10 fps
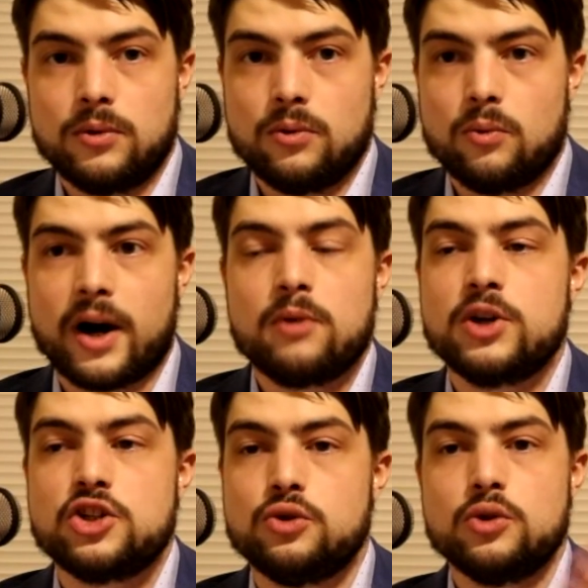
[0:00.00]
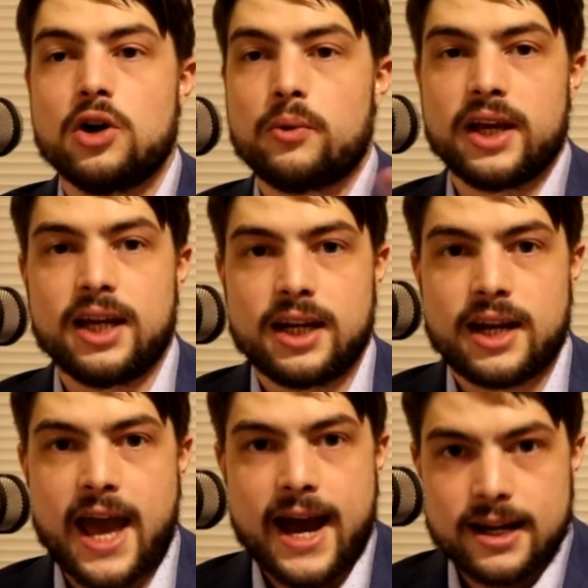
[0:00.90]
why would you go in and
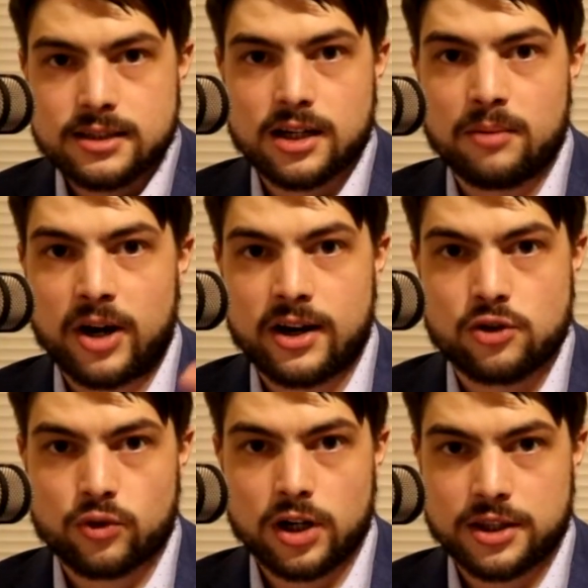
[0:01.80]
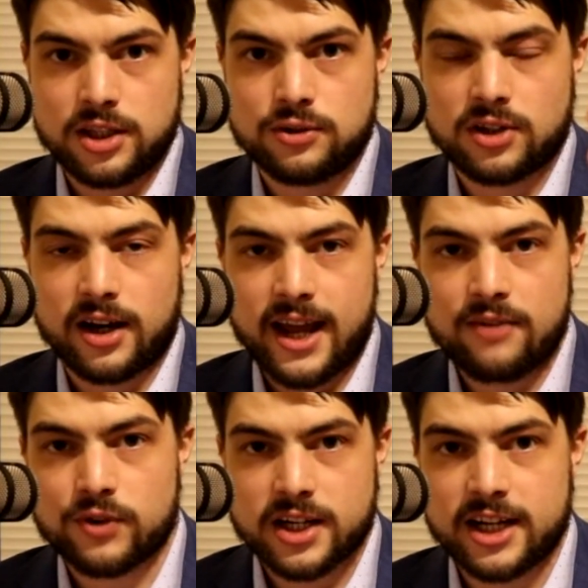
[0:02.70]
ask about a drug that you saw an
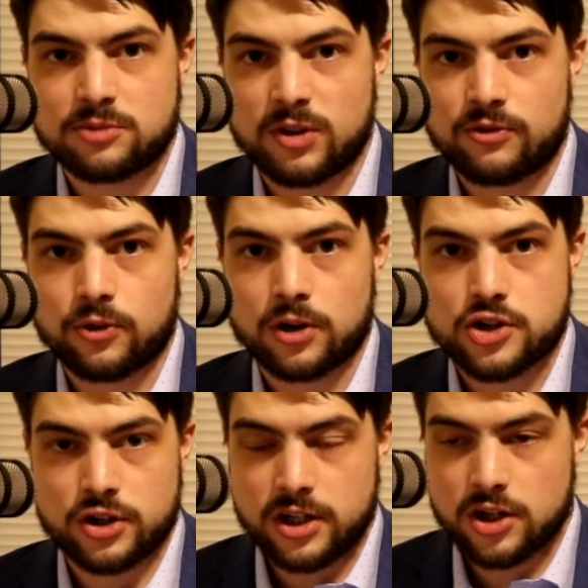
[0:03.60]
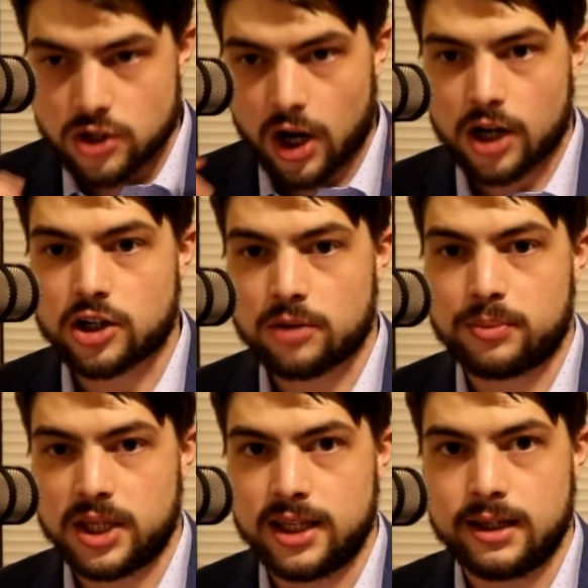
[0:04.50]
advertisement for? Shouldn't your doctor
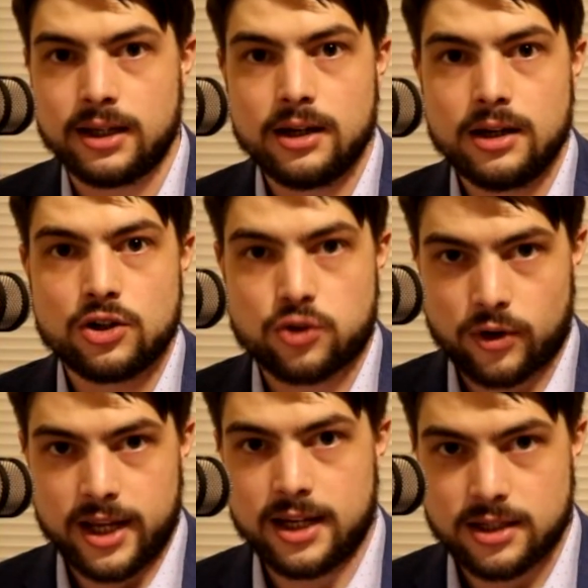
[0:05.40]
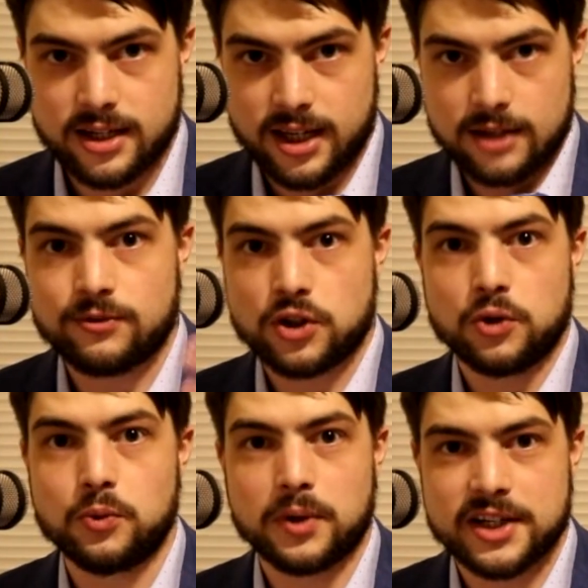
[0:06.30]
be trained to give you
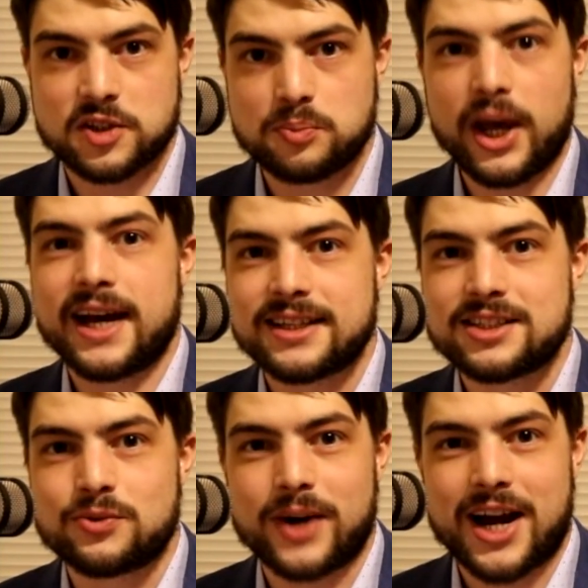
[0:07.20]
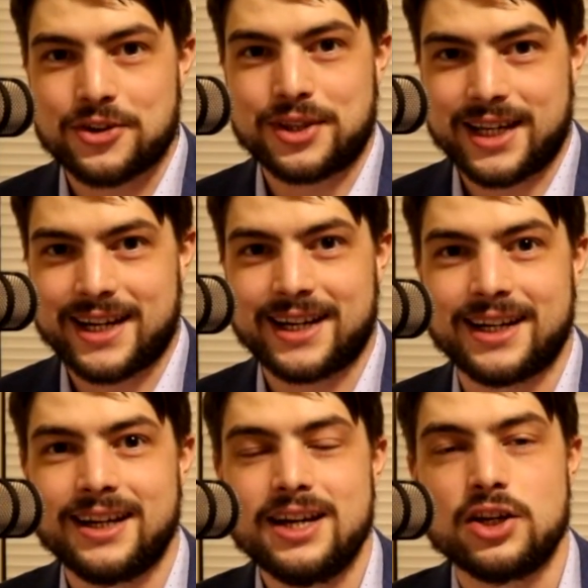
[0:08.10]
what is best rather
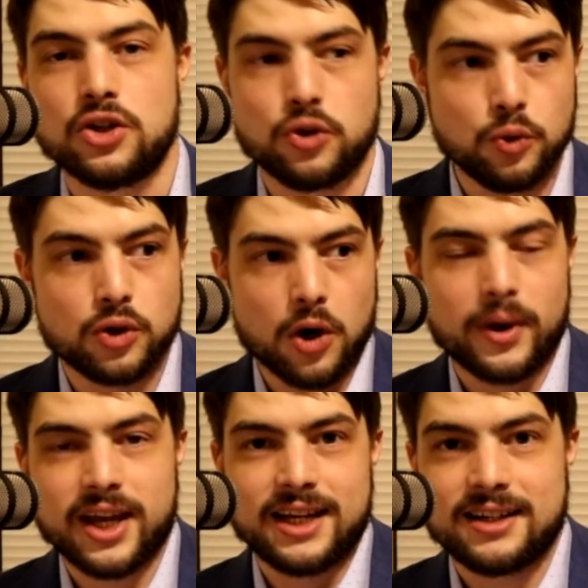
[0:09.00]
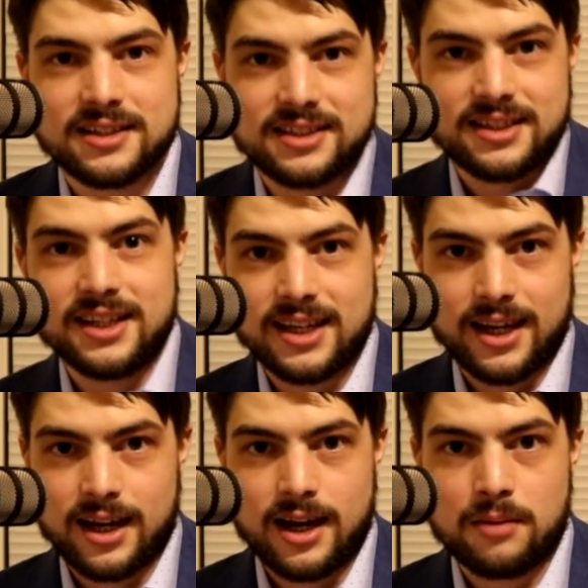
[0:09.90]
than you going in and
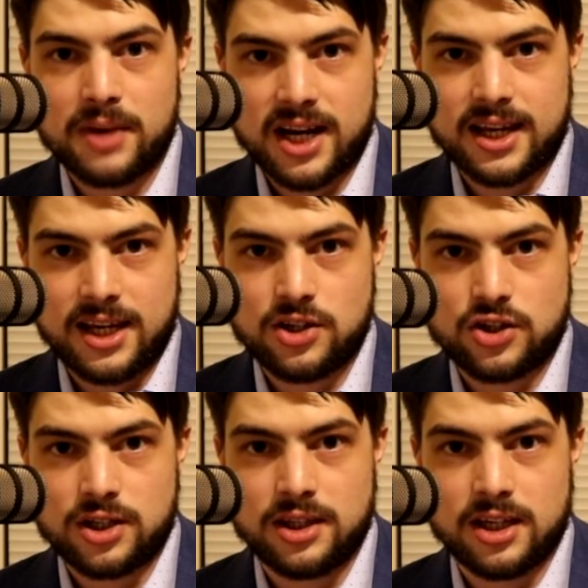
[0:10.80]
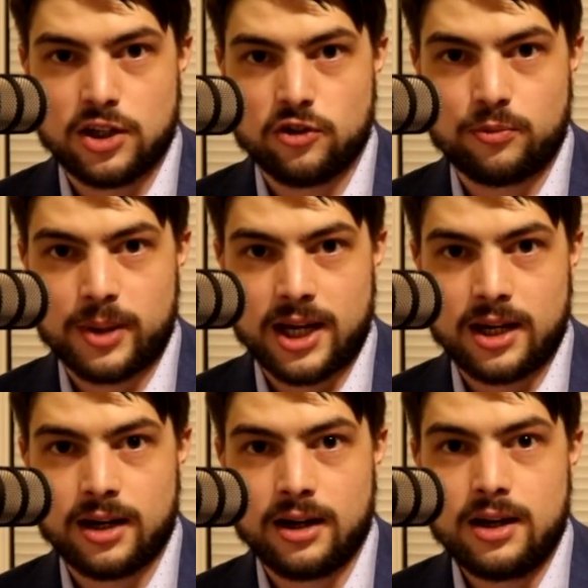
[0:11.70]
seeking a medication that you've been,